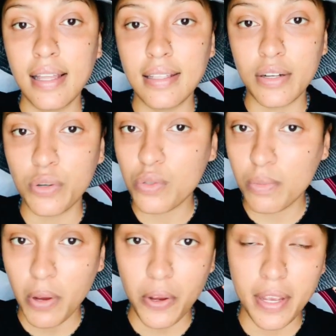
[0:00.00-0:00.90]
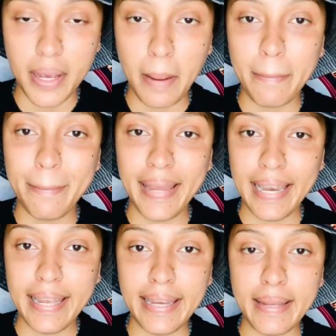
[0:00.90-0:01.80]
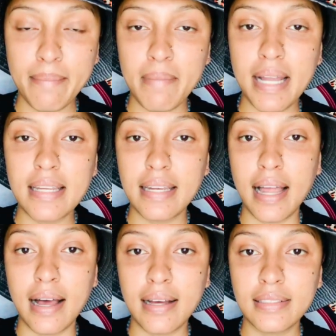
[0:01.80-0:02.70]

the rosemary. Pelele, mandila,